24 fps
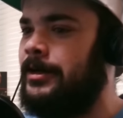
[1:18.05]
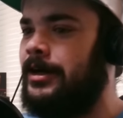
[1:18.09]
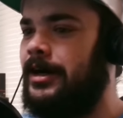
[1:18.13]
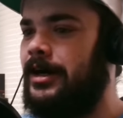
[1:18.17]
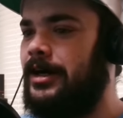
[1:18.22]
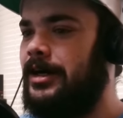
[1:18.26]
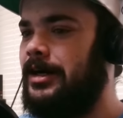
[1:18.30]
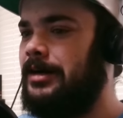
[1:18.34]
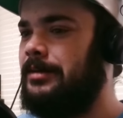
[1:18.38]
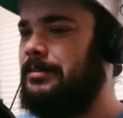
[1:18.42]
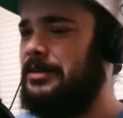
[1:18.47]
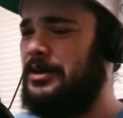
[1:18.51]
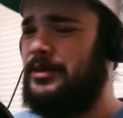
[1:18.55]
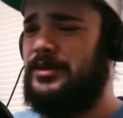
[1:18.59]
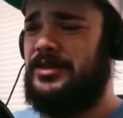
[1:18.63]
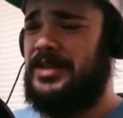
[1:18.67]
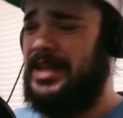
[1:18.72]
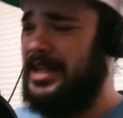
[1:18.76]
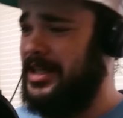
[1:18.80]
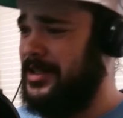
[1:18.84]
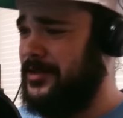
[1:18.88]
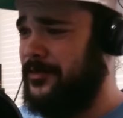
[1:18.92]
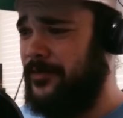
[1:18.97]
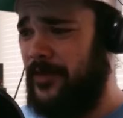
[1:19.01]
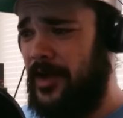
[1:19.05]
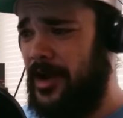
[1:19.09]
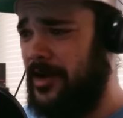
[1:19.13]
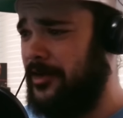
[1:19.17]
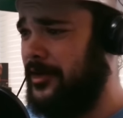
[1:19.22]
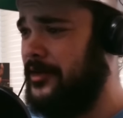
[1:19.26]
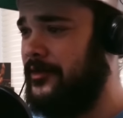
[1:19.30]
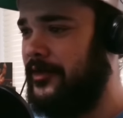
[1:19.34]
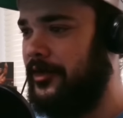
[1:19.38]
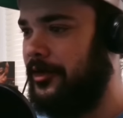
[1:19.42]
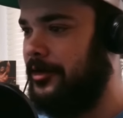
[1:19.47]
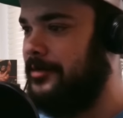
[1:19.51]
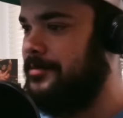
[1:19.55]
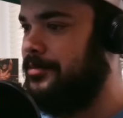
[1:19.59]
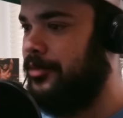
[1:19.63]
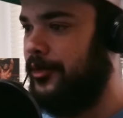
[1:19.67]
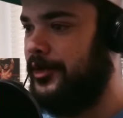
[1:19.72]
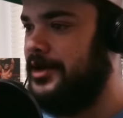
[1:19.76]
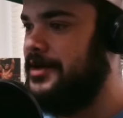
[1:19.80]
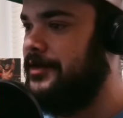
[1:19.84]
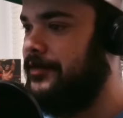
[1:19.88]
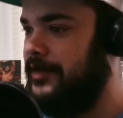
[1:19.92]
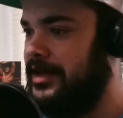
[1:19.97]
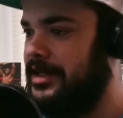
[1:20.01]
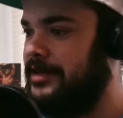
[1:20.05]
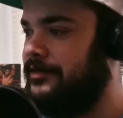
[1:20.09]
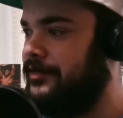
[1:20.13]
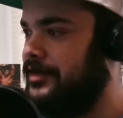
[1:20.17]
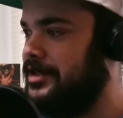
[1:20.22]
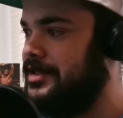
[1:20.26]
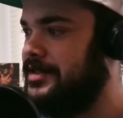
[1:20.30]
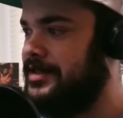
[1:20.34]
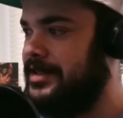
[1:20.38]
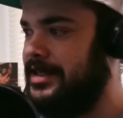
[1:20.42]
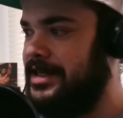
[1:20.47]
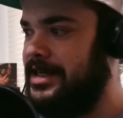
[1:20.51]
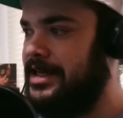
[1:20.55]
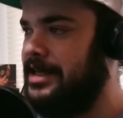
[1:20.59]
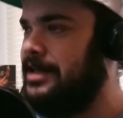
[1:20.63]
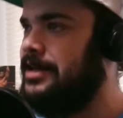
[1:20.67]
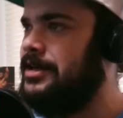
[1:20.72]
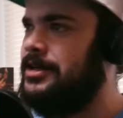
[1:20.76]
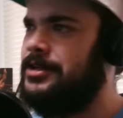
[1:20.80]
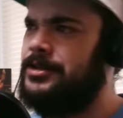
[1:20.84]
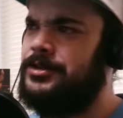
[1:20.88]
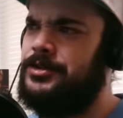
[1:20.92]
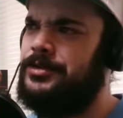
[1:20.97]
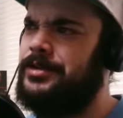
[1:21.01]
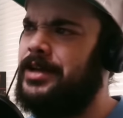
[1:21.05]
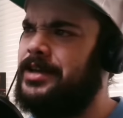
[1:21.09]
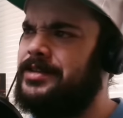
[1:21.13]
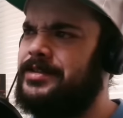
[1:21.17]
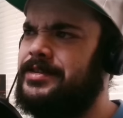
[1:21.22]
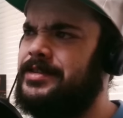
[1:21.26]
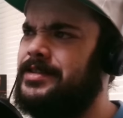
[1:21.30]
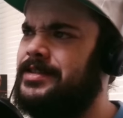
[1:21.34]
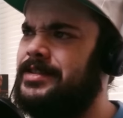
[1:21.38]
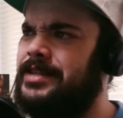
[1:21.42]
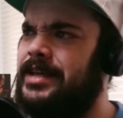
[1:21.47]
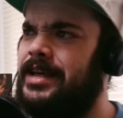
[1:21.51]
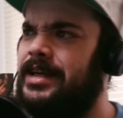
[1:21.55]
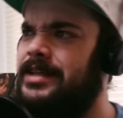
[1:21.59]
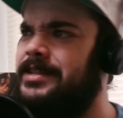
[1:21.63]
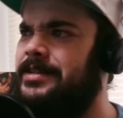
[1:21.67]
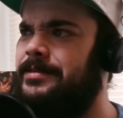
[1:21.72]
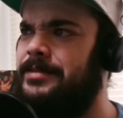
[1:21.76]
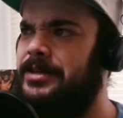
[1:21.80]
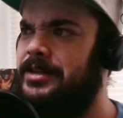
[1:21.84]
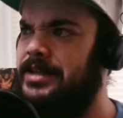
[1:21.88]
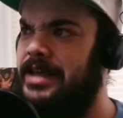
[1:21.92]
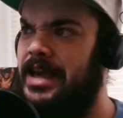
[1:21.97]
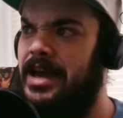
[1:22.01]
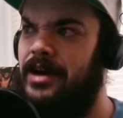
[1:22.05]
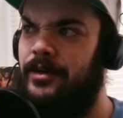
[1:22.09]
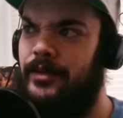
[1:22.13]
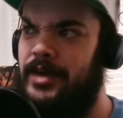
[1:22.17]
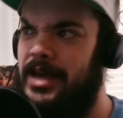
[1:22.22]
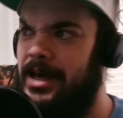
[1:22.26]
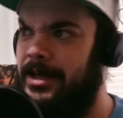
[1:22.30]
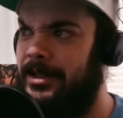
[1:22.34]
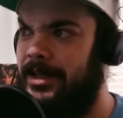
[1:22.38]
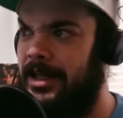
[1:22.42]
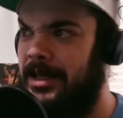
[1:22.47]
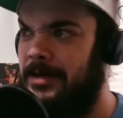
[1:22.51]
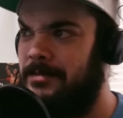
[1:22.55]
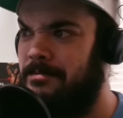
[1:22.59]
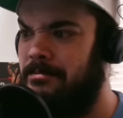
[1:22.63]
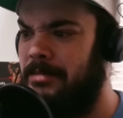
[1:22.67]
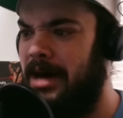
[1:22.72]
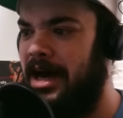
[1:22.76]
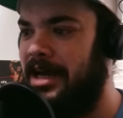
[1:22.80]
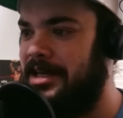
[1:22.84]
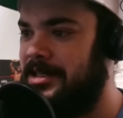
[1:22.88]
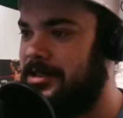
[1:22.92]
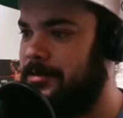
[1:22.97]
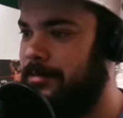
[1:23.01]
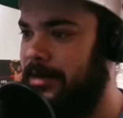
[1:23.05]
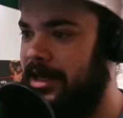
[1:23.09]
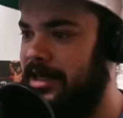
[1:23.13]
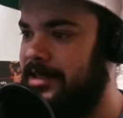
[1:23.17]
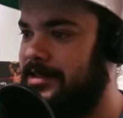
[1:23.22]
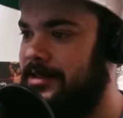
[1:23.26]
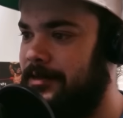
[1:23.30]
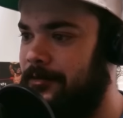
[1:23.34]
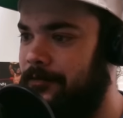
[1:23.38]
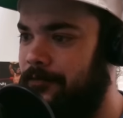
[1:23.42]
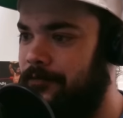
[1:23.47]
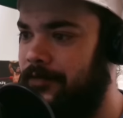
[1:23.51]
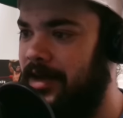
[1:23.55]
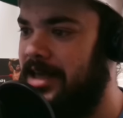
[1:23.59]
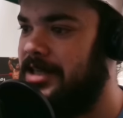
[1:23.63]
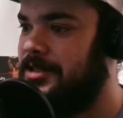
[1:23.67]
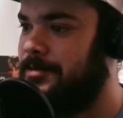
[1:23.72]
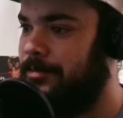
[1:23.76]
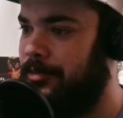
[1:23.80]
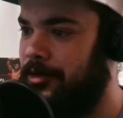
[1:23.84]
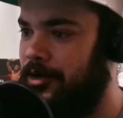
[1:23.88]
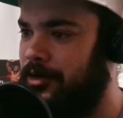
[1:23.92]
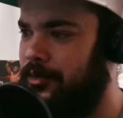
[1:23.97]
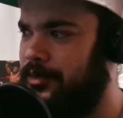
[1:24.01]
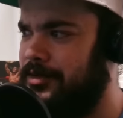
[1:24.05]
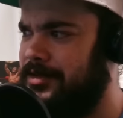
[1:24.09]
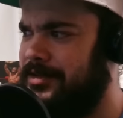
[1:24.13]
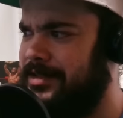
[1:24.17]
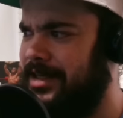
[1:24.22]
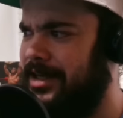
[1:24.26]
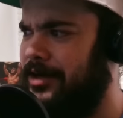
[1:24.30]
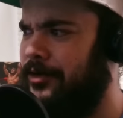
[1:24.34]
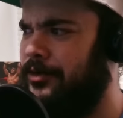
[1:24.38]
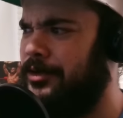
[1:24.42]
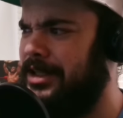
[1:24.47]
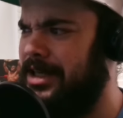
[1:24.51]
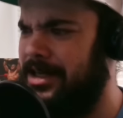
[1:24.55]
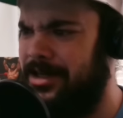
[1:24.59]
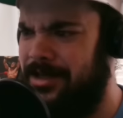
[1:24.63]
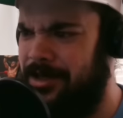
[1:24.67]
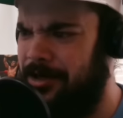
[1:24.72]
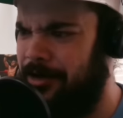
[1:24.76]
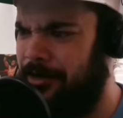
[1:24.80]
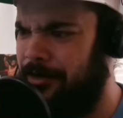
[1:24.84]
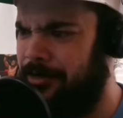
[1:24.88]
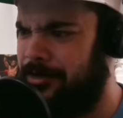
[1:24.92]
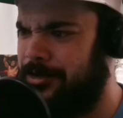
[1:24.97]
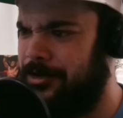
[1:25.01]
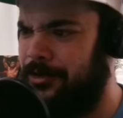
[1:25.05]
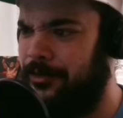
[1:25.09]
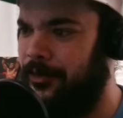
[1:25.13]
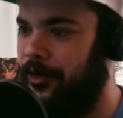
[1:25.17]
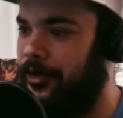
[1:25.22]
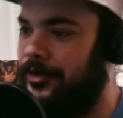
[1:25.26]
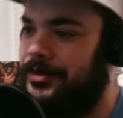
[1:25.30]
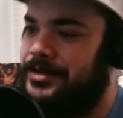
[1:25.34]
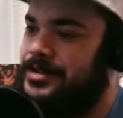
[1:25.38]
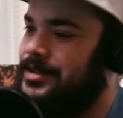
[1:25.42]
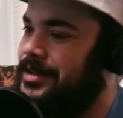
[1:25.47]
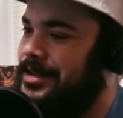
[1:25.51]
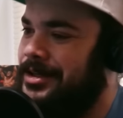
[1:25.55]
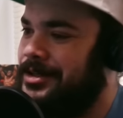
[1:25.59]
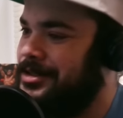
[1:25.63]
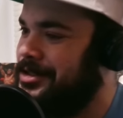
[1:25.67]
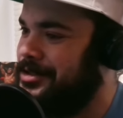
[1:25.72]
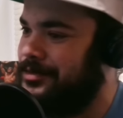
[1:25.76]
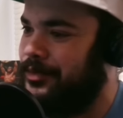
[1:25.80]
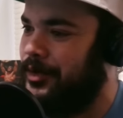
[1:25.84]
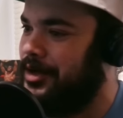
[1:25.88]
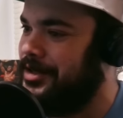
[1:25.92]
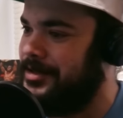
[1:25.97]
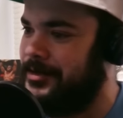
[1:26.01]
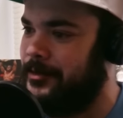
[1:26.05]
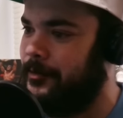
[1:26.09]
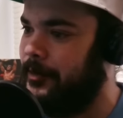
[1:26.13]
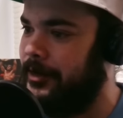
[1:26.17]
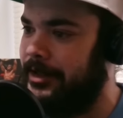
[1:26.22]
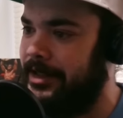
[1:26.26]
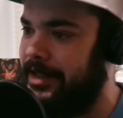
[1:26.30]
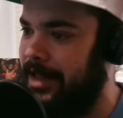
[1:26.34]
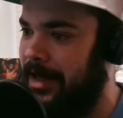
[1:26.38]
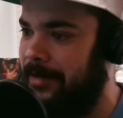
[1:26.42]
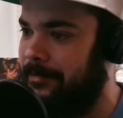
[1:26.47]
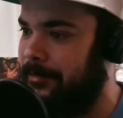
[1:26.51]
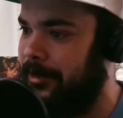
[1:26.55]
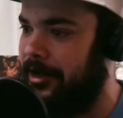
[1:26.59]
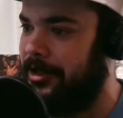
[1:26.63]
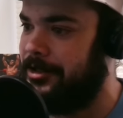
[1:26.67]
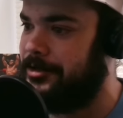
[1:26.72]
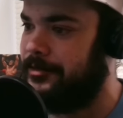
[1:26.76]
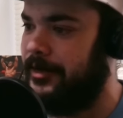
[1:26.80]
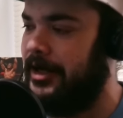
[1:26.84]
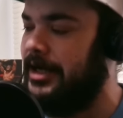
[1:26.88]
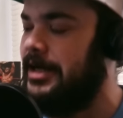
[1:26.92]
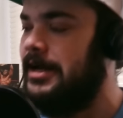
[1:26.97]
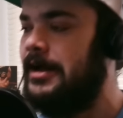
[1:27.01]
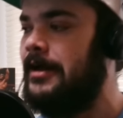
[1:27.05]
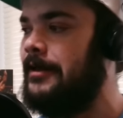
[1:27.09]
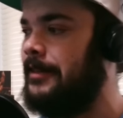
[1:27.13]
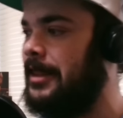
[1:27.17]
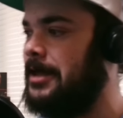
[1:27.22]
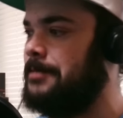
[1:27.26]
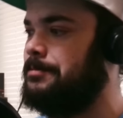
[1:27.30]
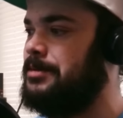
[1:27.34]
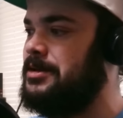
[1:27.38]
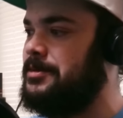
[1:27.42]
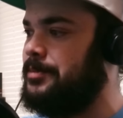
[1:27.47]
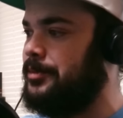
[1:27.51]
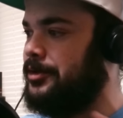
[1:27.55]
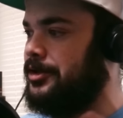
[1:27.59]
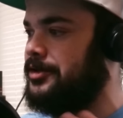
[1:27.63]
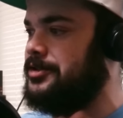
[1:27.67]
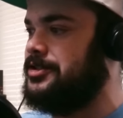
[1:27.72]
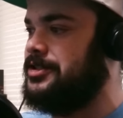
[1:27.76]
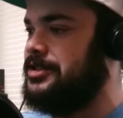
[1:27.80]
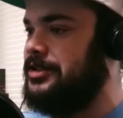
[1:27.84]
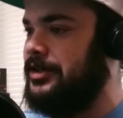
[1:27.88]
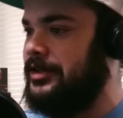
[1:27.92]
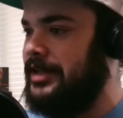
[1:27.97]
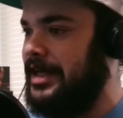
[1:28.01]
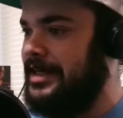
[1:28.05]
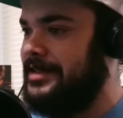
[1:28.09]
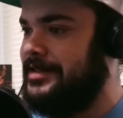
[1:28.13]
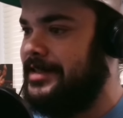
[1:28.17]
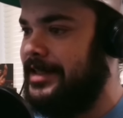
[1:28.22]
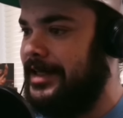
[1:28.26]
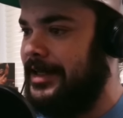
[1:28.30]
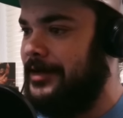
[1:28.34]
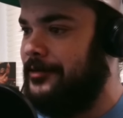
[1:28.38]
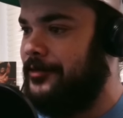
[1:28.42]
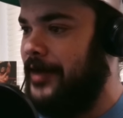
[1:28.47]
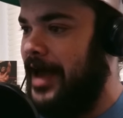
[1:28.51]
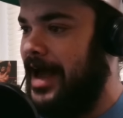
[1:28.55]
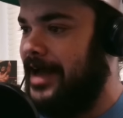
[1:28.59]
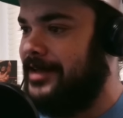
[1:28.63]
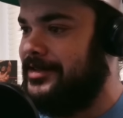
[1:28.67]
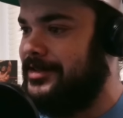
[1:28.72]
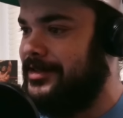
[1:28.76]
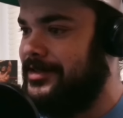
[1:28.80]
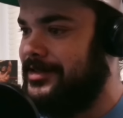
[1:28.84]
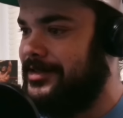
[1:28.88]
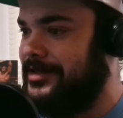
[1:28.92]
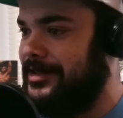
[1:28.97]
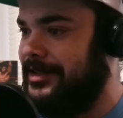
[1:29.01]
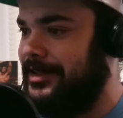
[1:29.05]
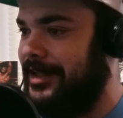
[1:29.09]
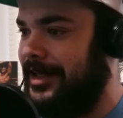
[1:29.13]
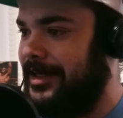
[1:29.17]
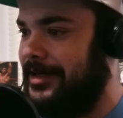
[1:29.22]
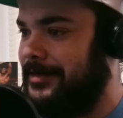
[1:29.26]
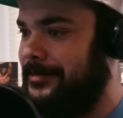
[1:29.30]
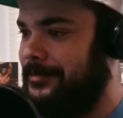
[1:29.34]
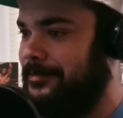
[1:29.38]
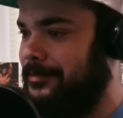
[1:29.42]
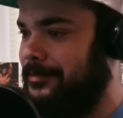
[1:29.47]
It was in its very, very brief infancy, 2006. I mean, yeah, we had, like, MySpace and Facebook was, like, only a year or two old. So there just wasn't really that much, right? Like, people are still, like, sending faxes and, like,